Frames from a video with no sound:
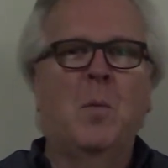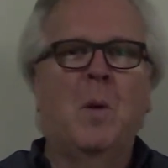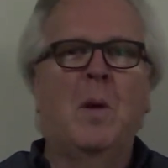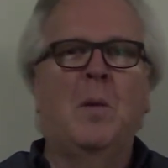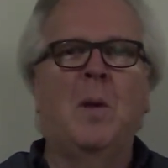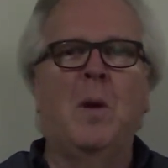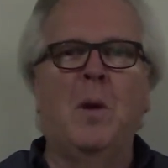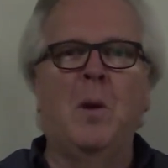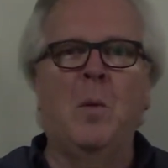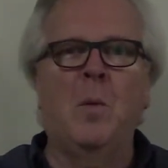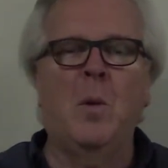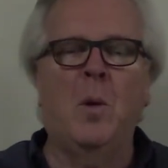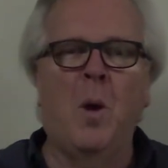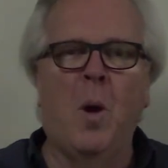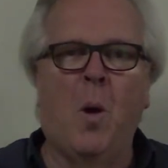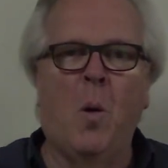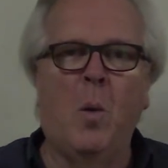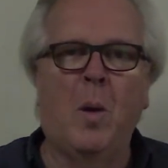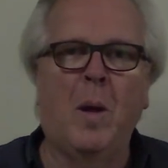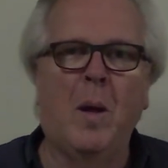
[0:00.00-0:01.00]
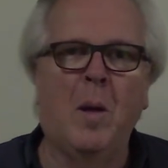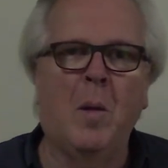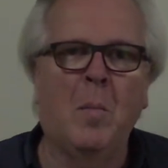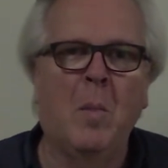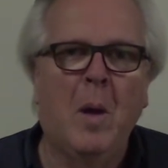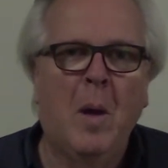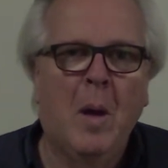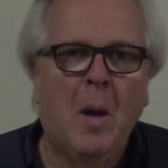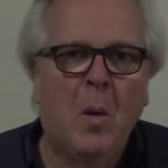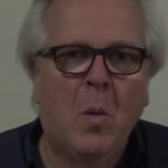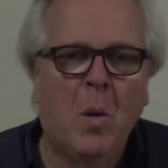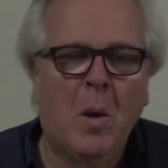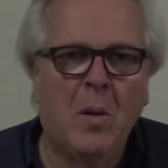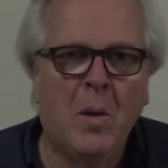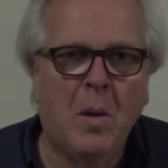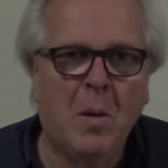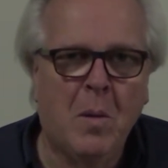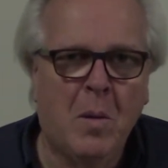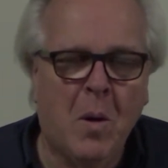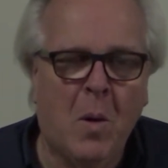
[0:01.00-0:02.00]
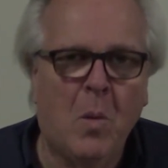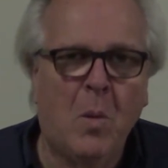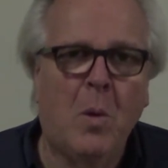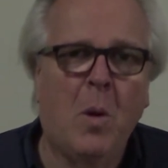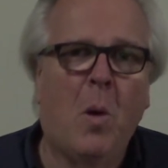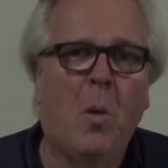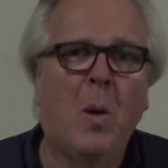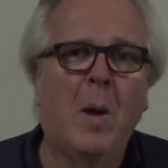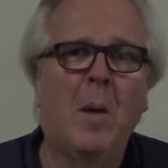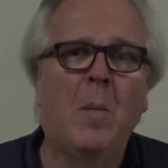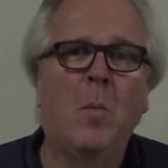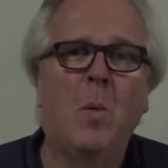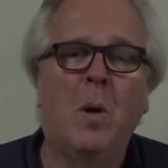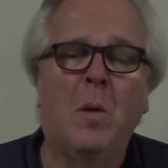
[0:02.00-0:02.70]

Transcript: Whether you know him, whether you don't know him,